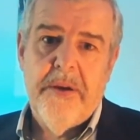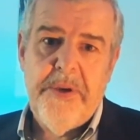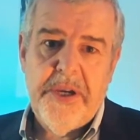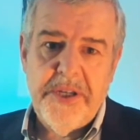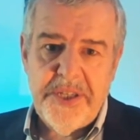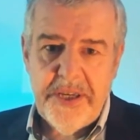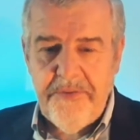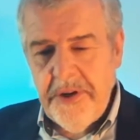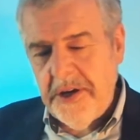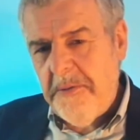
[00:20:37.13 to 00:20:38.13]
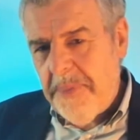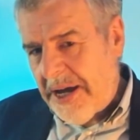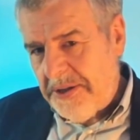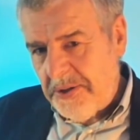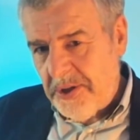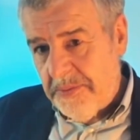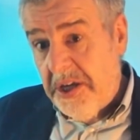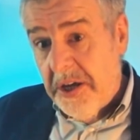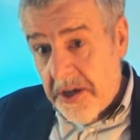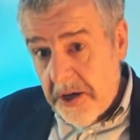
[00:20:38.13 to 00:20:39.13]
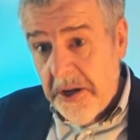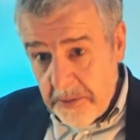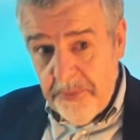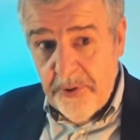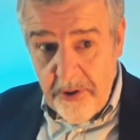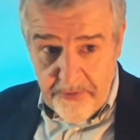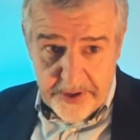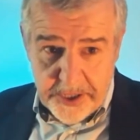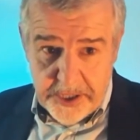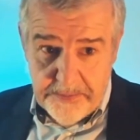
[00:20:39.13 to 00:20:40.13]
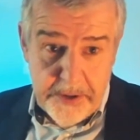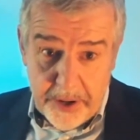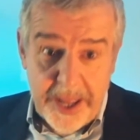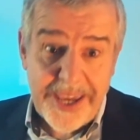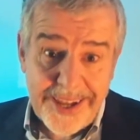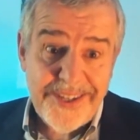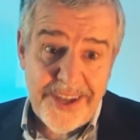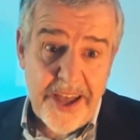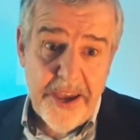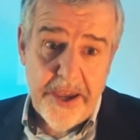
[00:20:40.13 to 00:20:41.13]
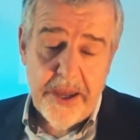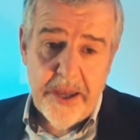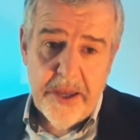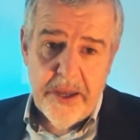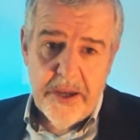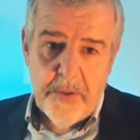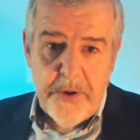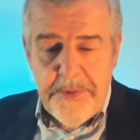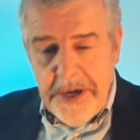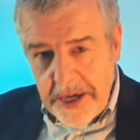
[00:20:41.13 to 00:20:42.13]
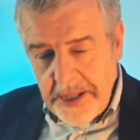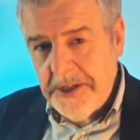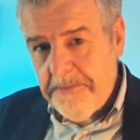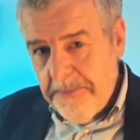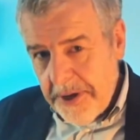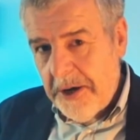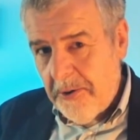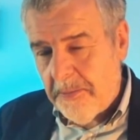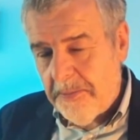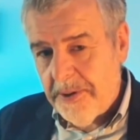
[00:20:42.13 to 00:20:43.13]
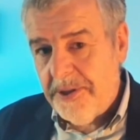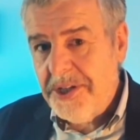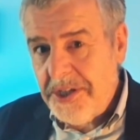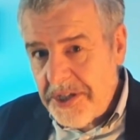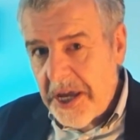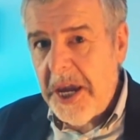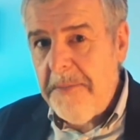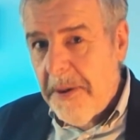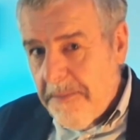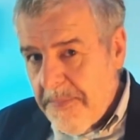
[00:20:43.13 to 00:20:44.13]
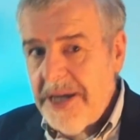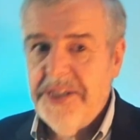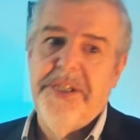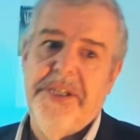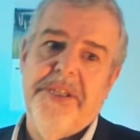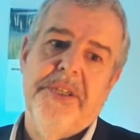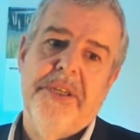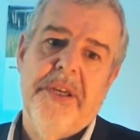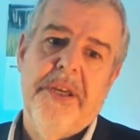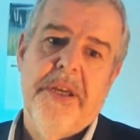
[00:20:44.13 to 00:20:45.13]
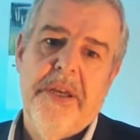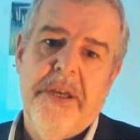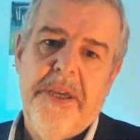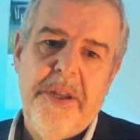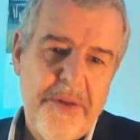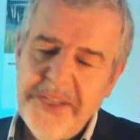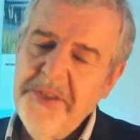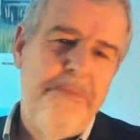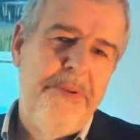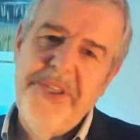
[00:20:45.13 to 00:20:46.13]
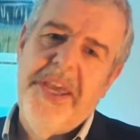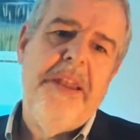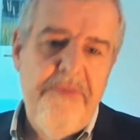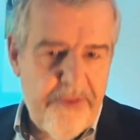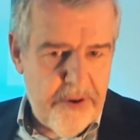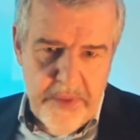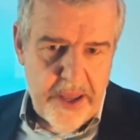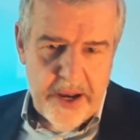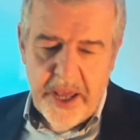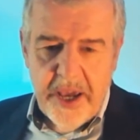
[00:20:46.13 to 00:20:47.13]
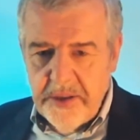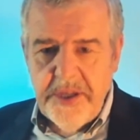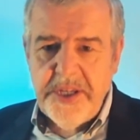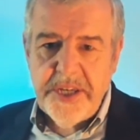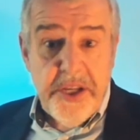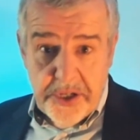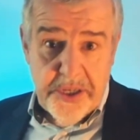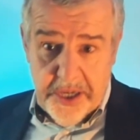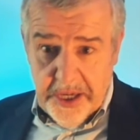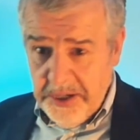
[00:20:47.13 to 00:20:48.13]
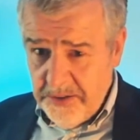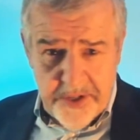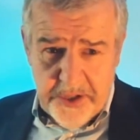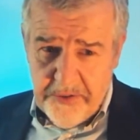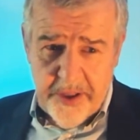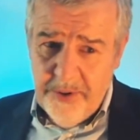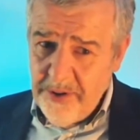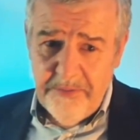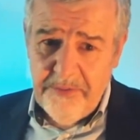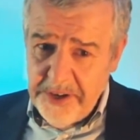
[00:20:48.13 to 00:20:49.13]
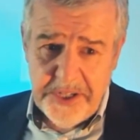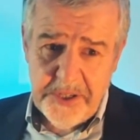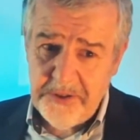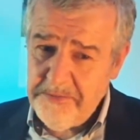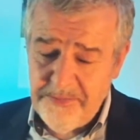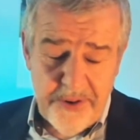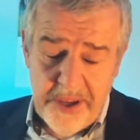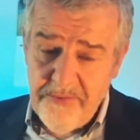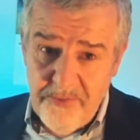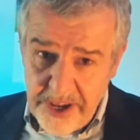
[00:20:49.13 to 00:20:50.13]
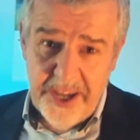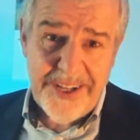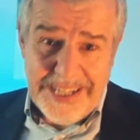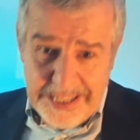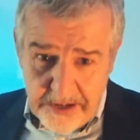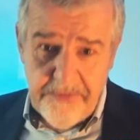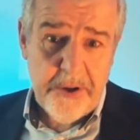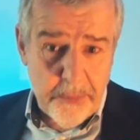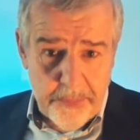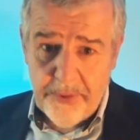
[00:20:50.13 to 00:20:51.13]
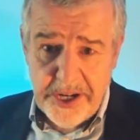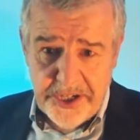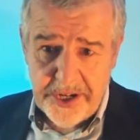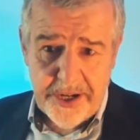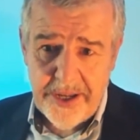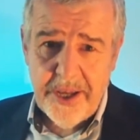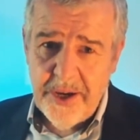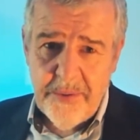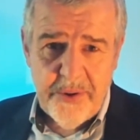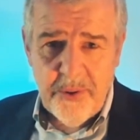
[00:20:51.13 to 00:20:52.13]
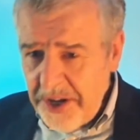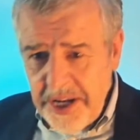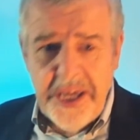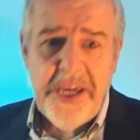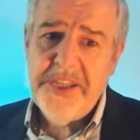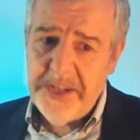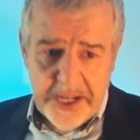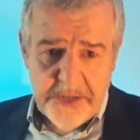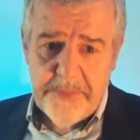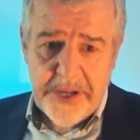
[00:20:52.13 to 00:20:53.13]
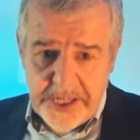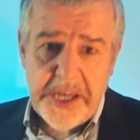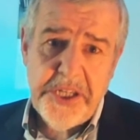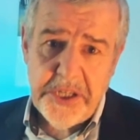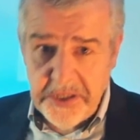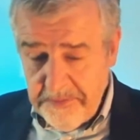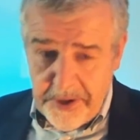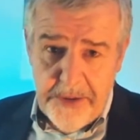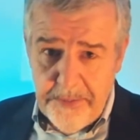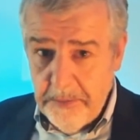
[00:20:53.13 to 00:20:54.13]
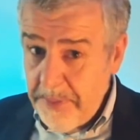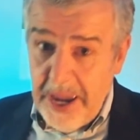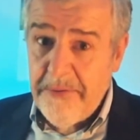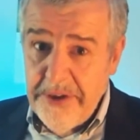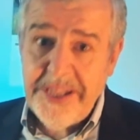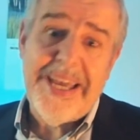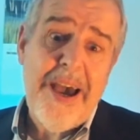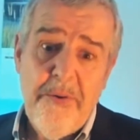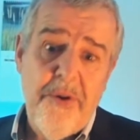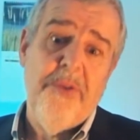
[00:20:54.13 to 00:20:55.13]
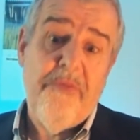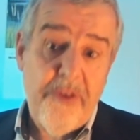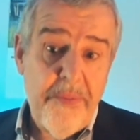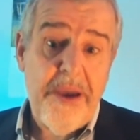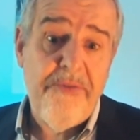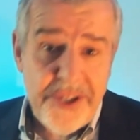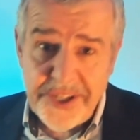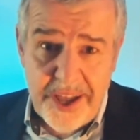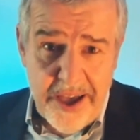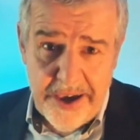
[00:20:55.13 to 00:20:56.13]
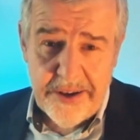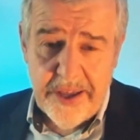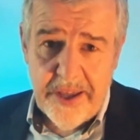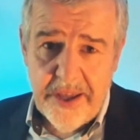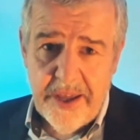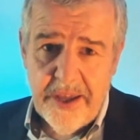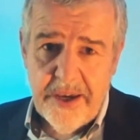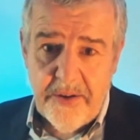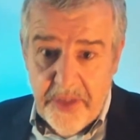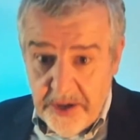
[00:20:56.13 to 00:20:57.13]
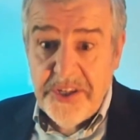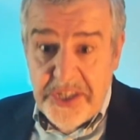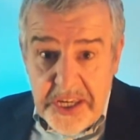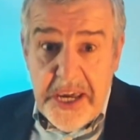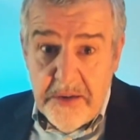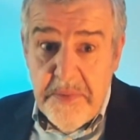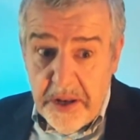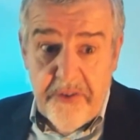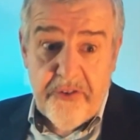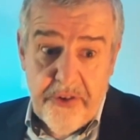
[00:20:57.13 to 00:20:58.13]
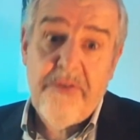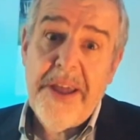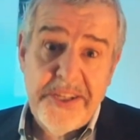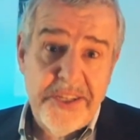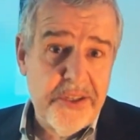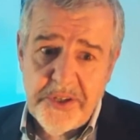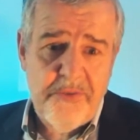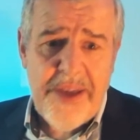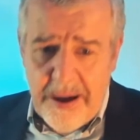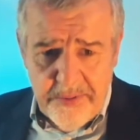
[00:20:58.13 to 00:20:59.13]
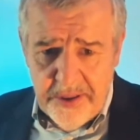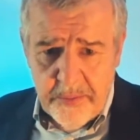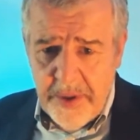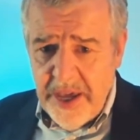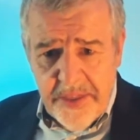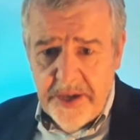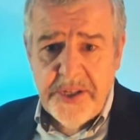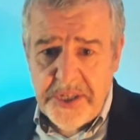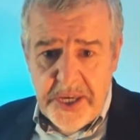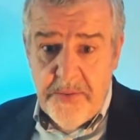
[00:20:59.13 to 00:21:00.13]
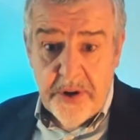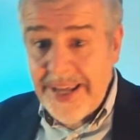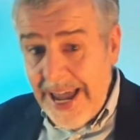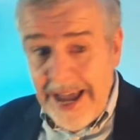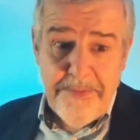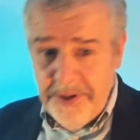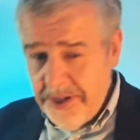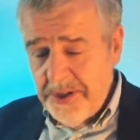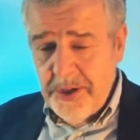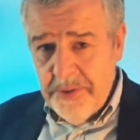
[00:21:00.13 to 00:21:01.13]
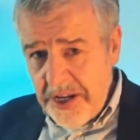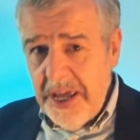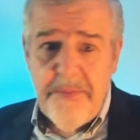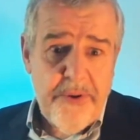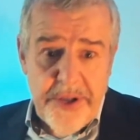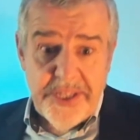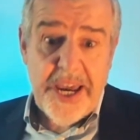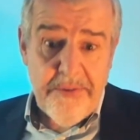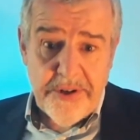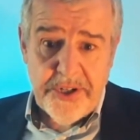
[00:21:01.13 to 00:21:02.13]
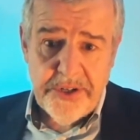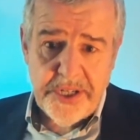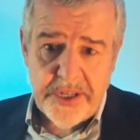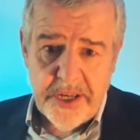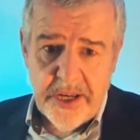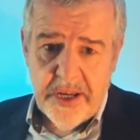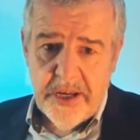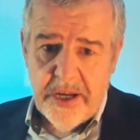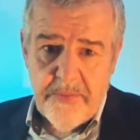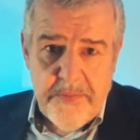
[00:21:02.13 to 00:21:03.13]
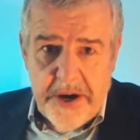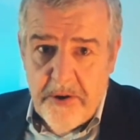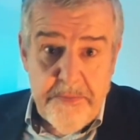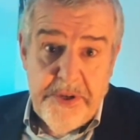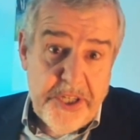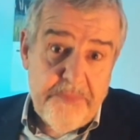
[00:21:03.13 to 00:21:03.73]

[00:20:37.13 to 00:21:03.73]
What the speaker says: Because if you go back to some of the earlier prophets, people like Isaiah, we begin to pick up the same message. You know, let's not pretend for a minute that these ancient kings of Israel were not facing some pretty real and difficult pressure, with all the needs and expectations of people bearing down on them from every side. You know, they could see the military threats that surrounded them. They could see what had happened in some of the neighboring territories. And we might not be